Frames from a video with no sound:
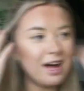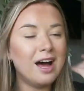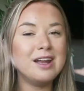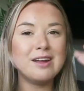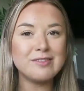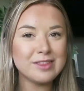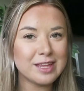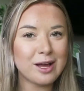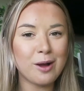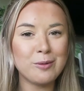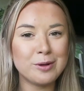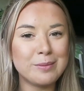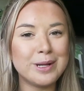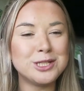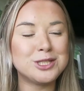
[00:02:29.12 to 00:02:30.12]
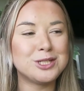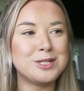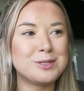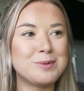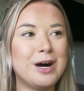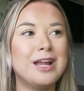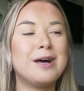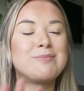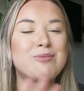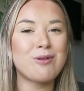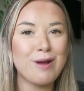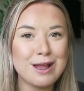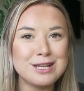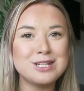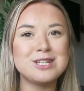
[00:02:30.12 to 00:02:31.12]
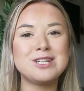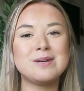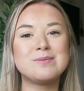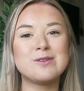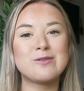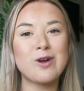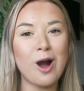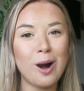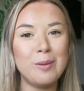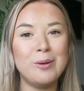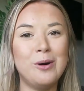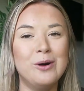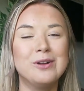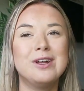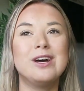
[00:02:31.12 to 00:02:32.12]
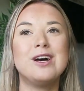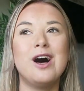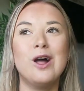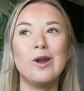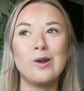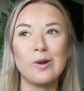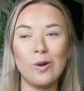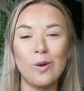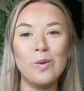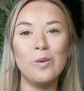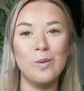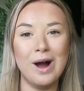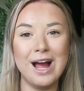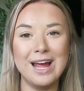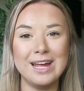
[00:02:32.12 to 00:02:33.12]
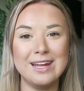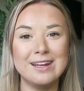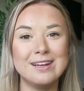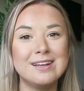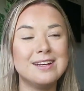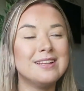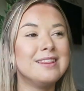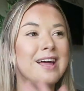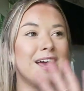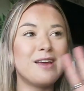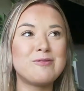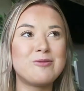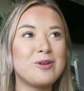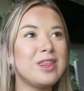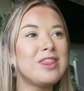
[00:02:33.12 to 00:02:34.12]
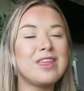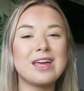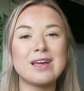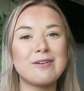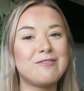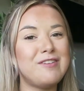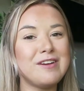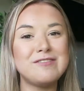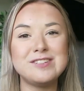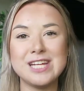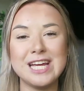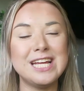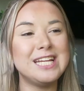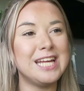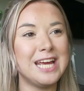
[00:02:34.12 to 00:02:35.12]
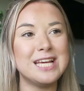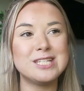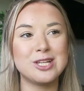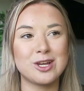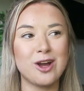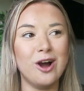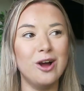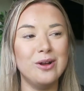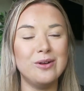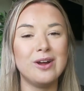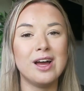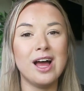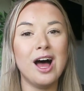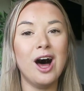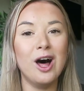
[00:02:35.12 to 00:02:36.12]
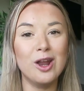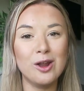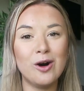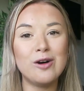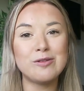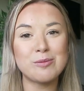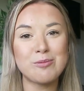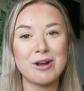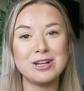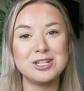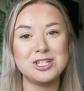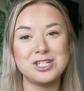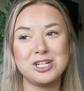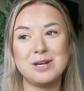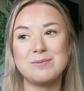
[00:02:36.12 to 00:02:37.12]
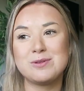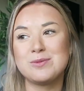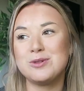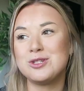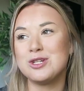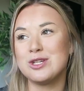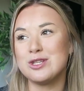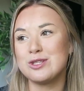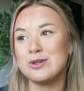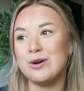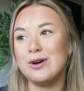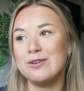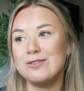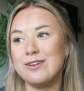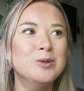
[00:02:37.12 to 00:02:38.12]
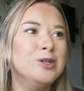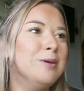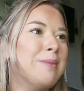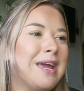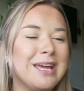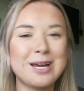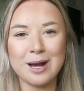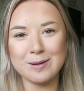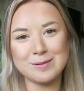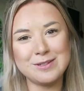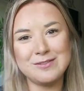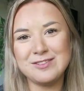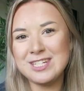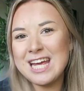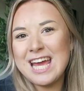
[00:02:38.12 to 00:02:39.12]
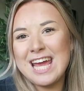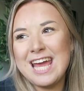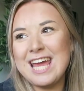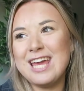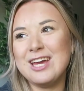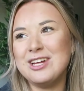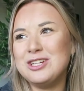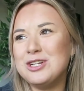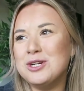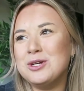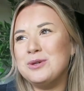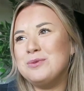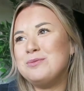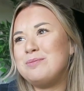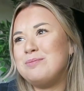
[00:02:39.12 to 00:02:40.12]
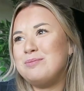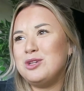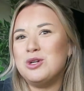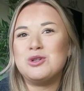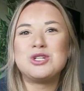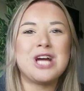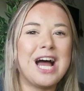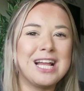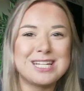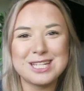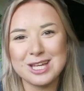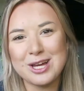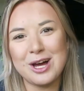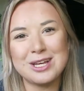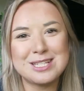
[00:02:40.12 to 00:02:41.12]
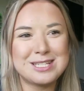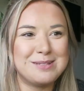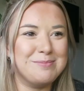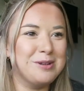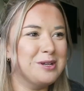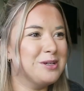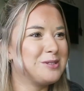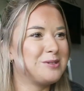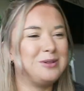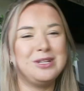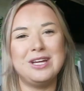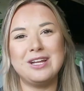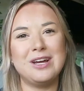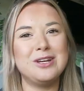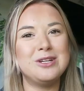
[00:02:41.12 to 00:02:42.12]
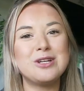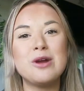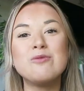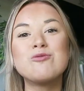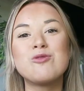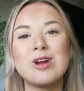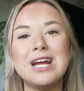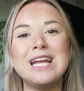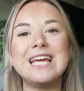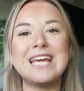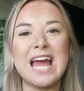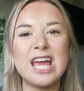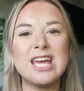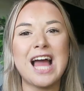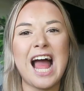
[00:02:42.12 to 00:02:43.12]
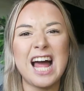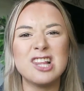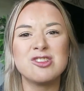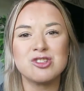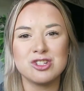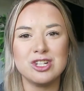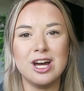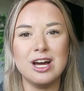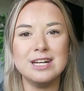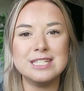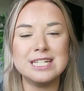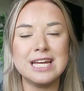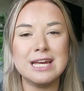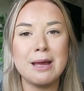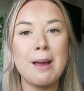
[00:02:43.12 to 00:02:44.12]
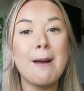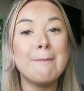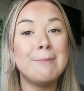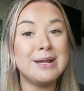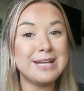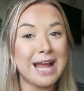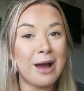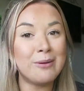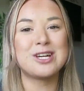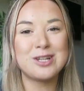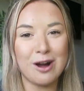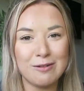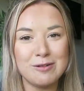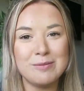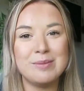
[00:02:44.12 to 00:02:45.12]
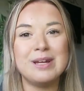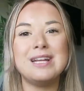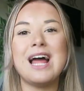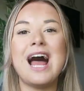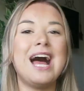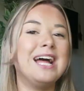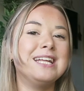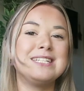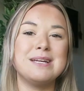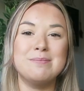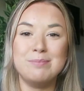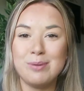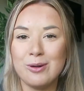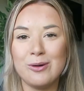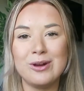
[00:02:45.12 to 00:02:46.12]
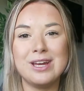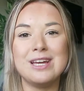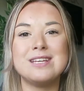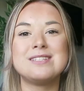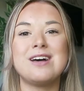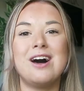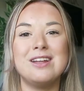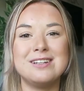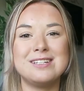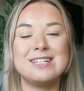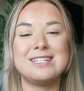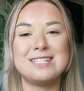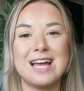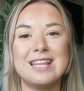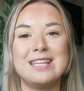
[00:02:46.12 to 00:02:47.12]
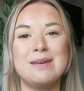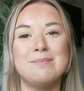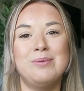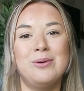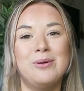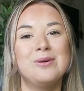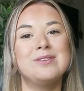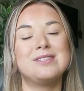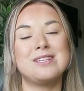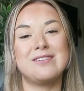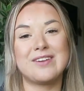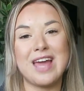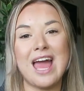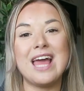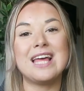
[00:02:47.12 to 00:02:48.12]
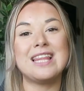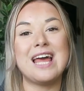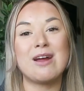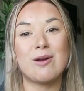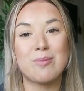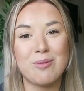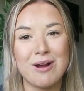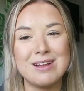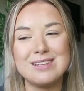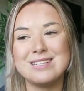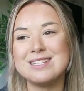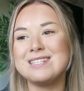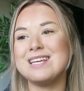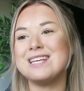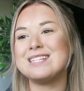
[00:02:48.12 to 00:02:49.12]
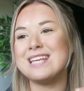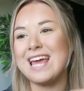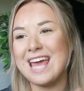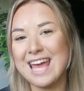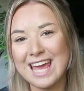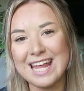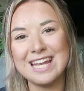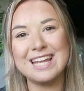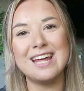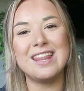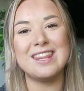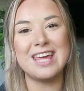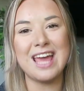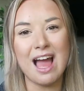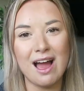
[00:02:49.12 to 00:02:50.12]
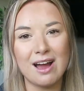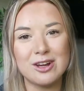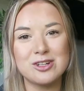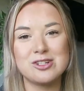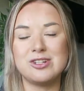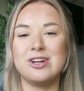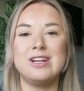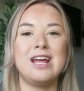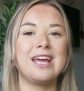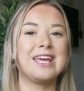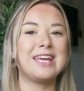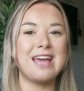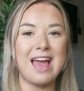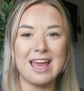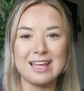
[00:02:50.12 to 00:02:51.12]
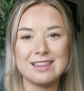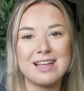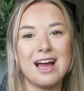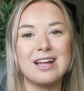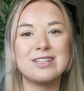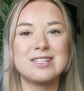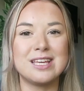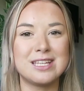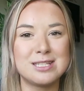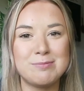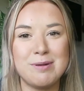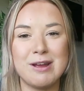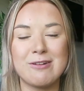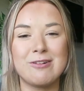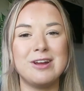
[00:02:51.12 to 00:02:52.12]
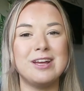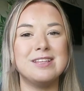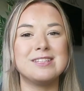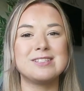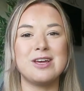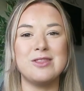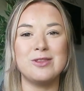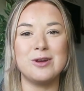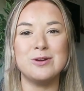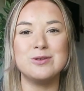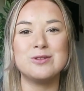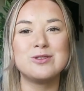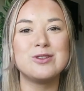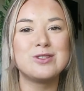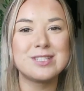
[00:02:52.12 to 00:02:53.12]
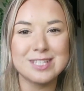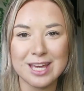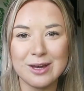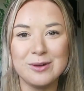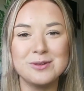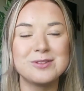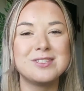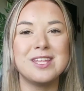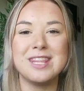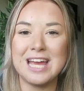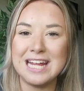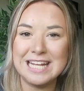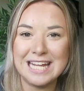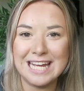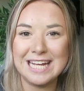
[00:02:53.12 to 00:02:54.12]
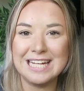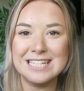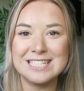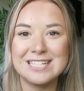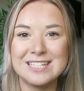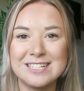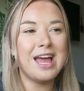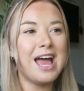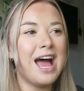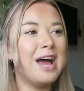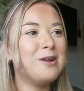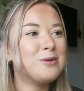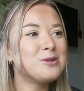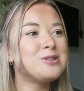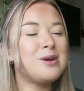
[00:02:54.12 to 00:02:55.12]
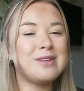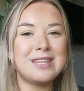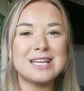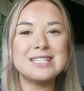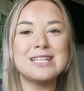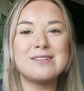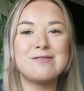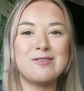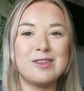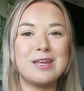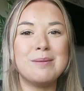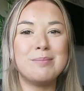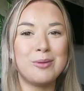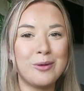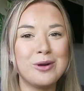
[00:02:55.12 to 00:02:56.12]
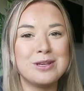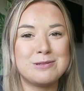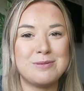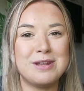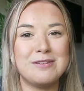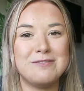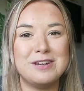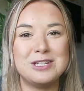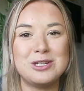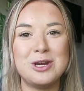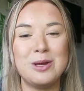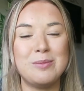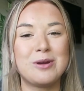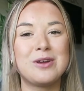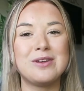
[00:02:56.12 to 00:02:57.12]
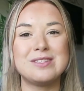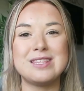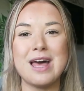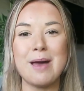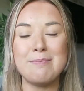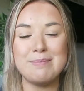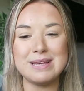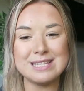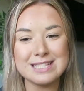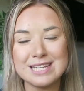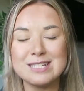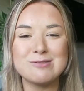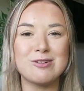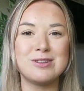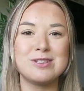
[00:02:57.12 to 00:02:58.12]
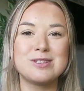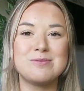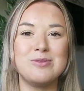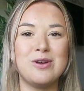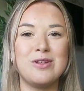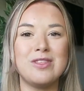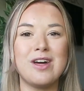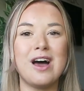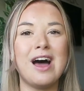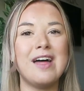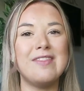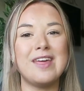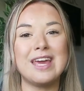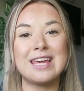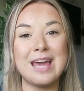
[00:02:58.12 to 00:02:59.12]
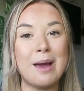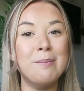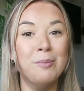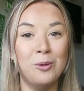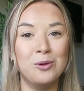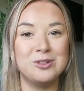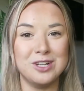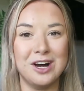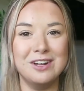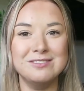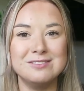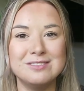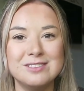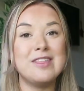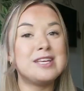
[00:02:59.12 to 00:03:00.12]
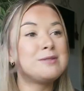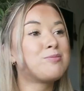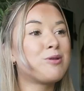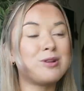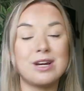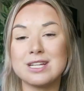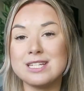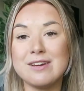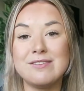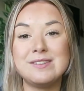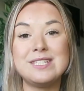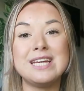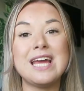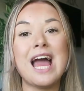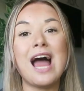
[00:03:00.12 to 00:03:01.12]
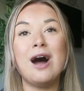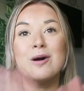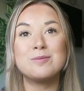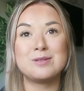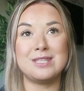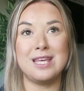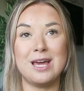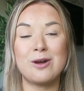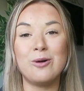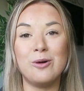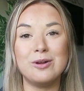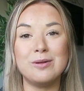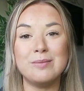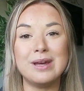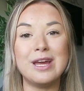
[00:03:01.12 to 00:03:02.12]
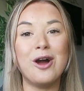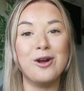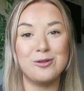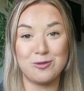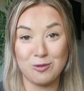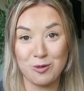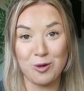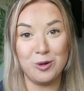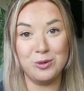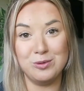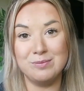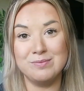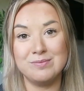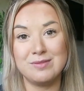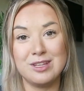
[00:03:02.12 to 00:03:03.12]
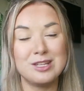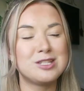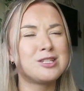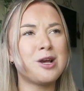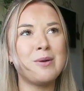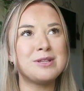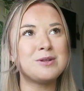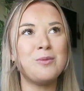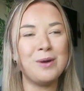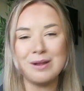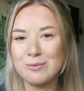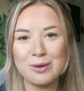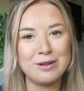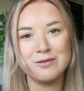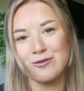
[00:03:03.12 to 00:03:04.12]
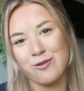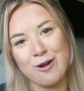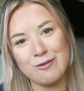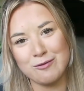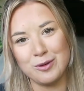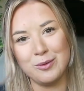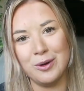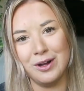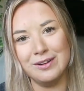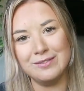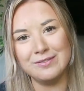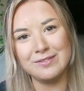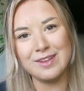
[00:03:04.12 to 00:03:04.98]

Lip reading: Another thing I want to mention as well, apprenticeships have come on a long way. Like, if we think 15 years ago, a lot of apprenticeships were just sort of, you make cups of tea and you chat to the customers, or, you know, you don't really get your hands dirty. But now the government and employers understand the importance of getting their apprentices in the action and getting that experience and those skills that they need. And also, this is for the employer's benefit too, because their business runs smoother and they get more done. And this productivity helps economy overall. So it's a win-win for everyone.